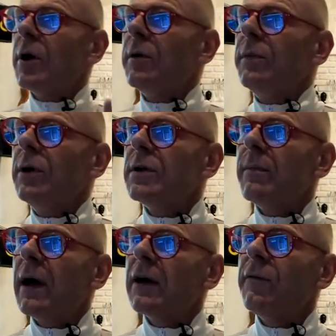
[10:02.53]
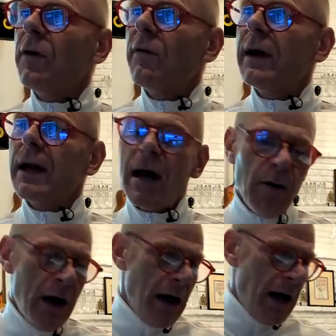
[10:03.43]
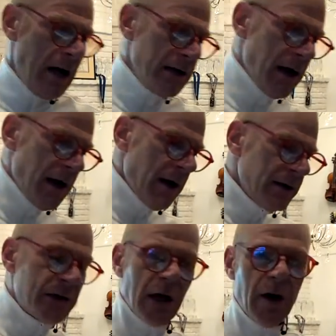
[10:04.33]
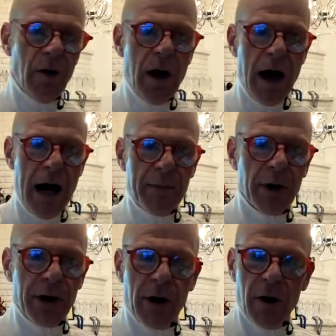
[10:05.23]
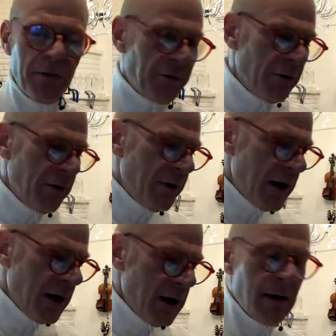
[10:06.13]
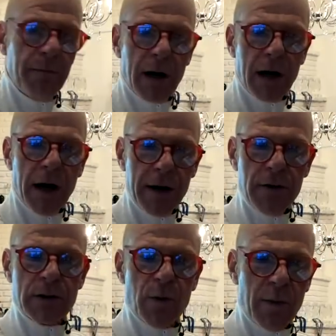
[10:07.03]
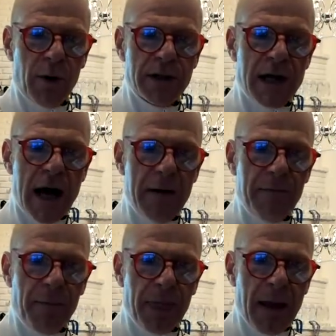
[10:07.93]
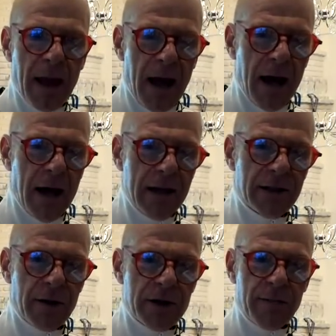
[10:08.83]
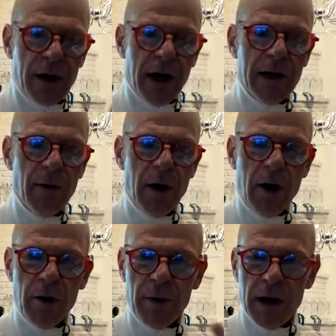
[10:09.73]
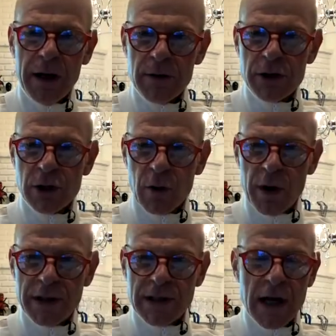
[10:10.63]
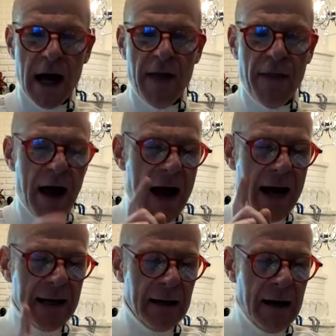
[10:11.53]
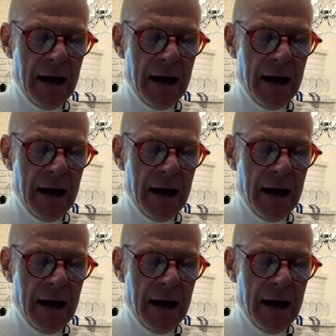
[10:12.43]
going to mute the microphone right now. So I'm going to go through the Mercados one more time. So there's a Mercado Long, Mercado Short, and then